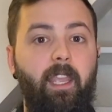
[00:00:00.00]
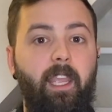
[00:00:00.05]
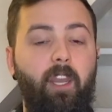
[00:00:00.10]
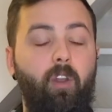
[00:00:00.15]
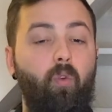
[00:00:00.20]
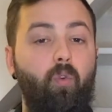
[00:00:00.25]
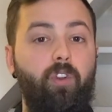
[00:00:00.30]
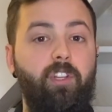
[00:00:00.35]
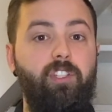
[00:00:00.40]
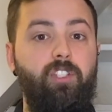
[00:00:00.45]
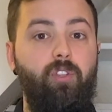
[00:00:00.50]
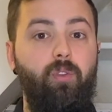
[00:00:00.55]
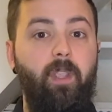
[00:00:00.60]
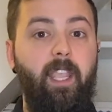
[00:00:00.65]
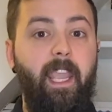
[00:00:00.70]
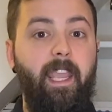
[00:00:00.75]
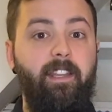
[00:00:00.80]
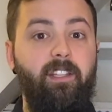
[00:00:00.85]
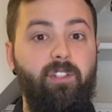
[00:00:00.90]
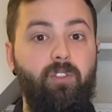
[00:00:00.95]
in order to
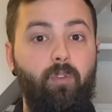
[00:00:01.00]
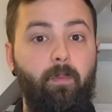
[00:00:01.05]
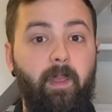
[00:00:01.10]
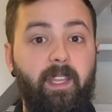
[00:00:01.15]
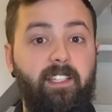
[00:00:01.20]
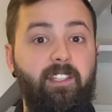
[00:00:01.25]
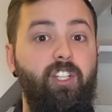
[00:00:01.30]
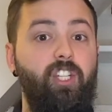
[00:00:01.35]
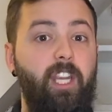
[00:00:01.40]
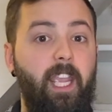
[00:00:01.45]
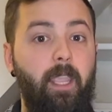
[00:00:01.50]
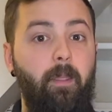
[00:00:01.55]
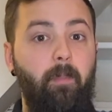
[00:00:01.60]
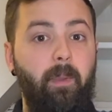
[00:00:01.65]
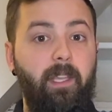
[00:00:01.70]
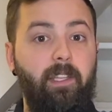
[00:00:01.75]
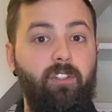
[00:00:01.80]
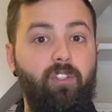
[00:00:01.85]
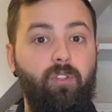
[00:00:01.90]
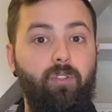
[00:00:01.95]
get into better shape
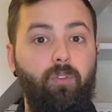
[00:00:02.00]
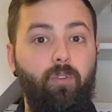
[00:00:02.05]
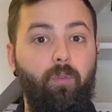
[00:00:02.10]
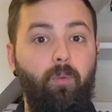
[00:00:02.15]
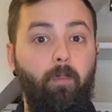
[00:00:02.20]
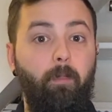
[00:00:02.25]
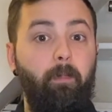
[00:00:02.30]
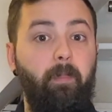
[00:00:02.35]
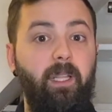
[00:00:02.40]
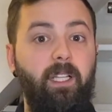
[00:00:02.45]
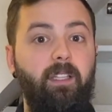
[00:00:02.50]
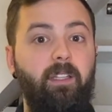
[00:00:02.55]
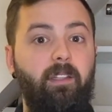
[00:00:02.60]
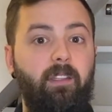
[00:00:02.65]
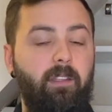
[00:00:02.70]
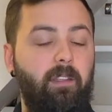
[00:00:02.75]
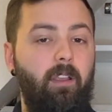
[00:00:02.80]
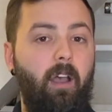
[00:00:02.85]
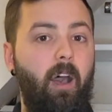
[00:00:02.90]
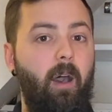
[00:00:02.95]
and to
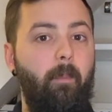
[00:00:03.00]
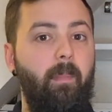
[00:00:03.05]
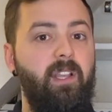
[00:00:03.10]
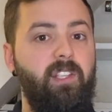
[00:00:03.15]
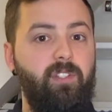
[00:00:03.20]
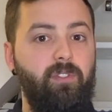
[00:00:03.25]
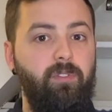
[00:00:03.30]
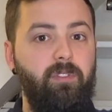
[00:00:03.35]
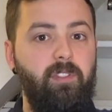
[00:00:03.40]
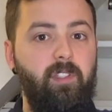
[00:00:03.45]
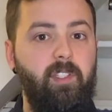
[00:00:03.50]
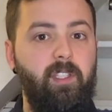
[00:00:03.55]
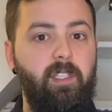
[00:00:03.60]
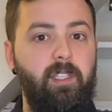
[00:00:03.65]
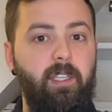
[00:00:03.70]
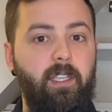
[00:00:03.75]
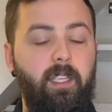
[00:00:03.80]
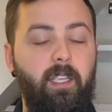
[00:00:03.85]
build our muscles.